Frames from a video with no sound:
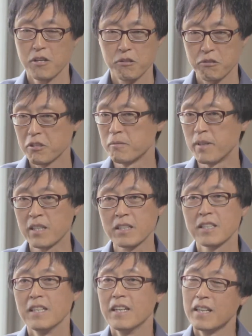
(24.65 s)
Sure, Mark.
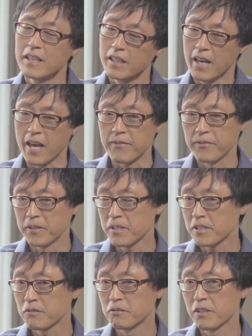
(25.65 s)
At
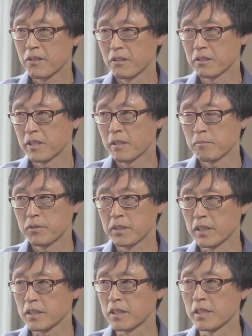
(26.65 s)
first, we thought that
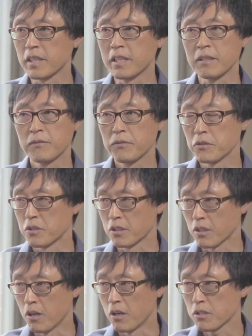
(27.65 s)
predicting future
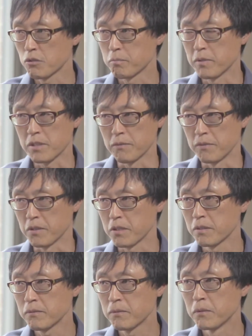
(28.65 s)
costs would be
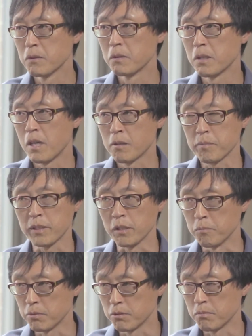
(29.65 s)
sufficient for helping
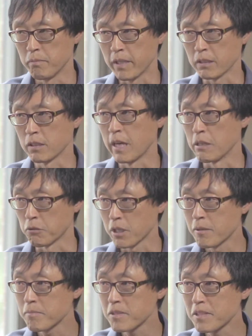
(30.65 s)
improve medical
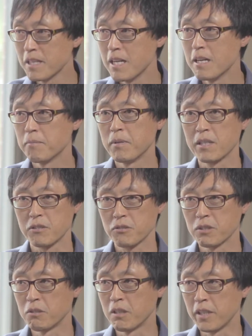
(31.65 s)
outcomes. But
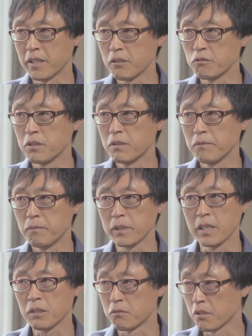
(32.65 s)
sooner or later, we
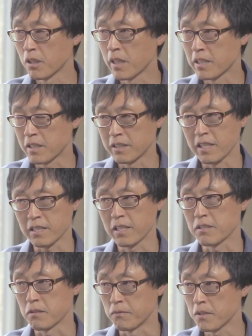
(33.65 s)
began to realize that that's
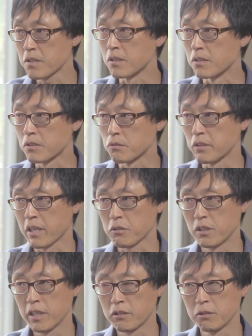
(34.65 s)
not sufficient. So we
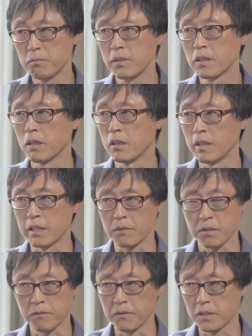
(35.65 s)
actually had to build a lot
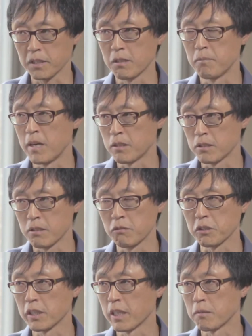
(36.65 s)
of sophisticated models
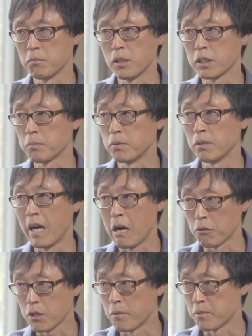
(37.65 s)
looking at multiple
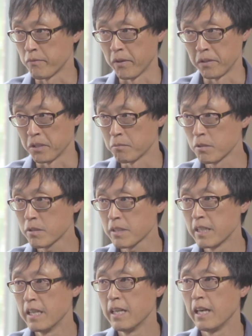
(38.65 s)
outcomes
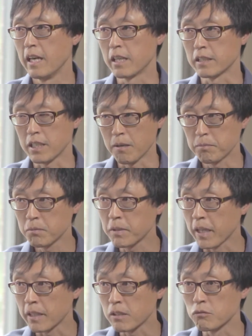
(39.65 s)
variables. Okay. And on top of
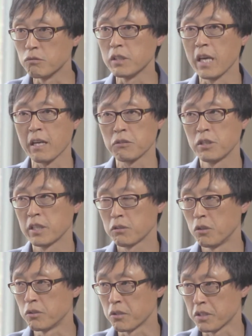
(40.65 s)
that, we actually had
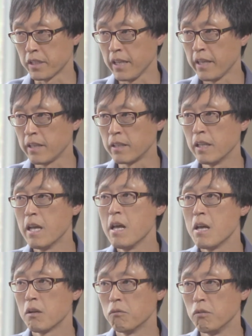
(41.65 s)
to understand
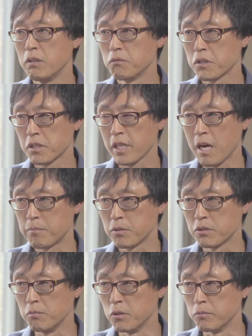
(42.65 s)
when was the
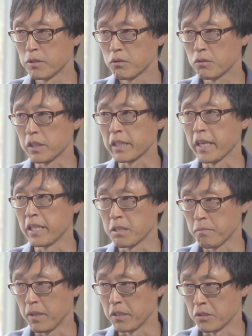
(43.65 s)
opportune moment to
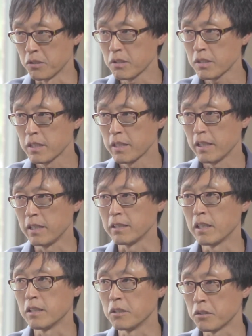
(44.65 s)
engage patients and
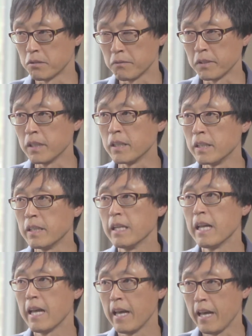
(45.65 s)
then intervene
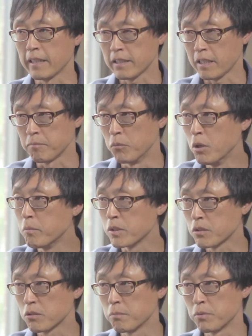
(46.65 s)
at that
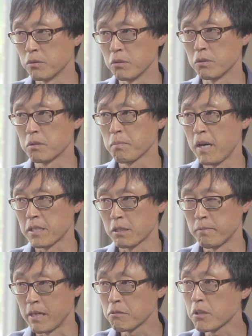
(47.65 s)
moment to produce
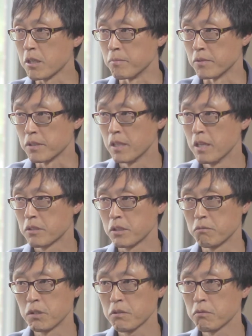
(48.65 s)
positive outcomes.
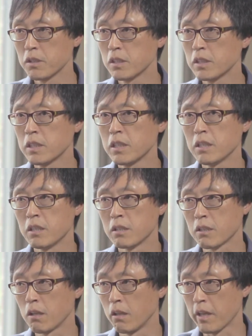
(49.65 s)
So it was really
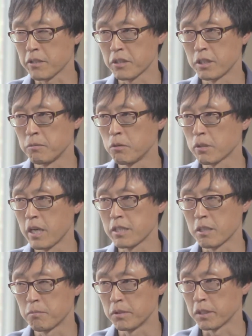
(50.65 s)
a collection of all
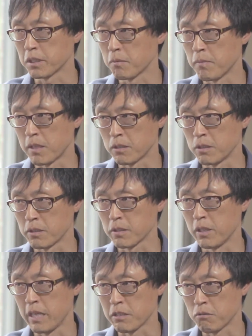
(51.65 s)
kinds of predictive
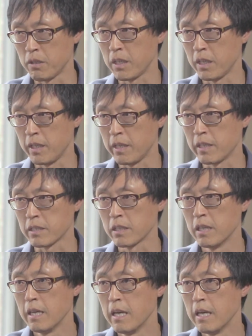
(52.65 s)
models as well as